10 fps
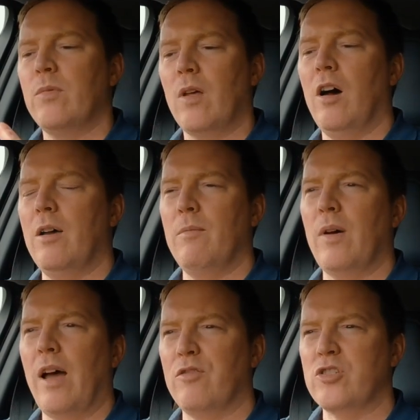I'm
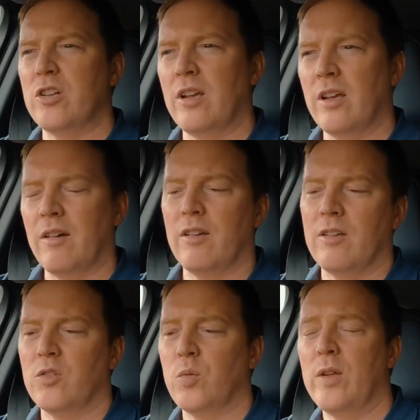averaging
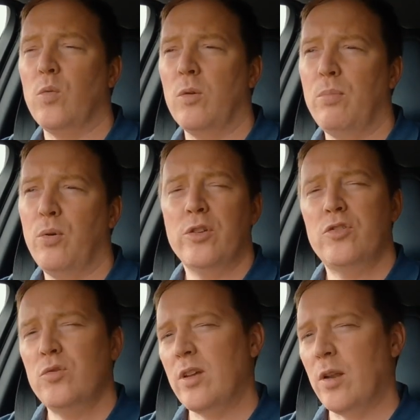
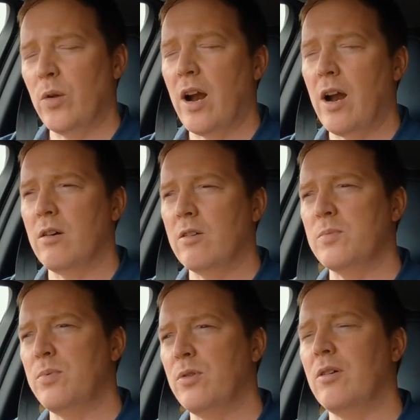21.2 kilowatt hours
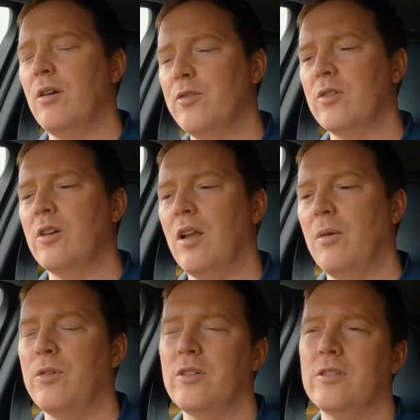per 100
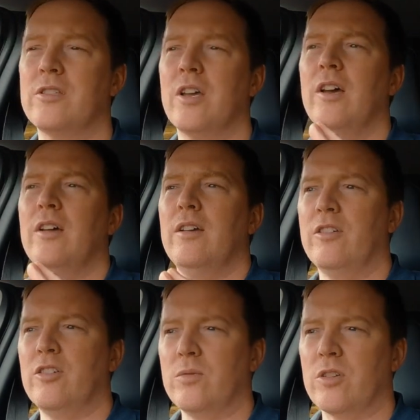kilometers in
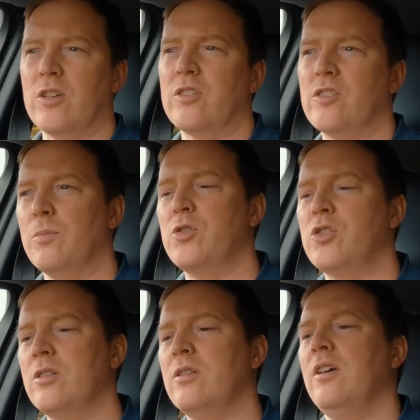terms of
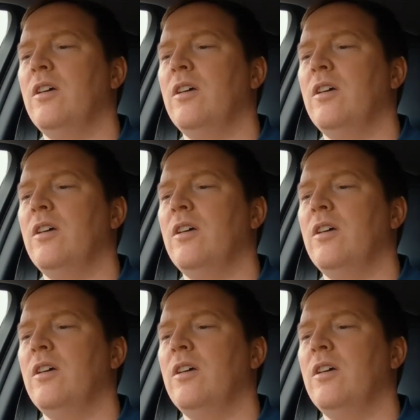consumption,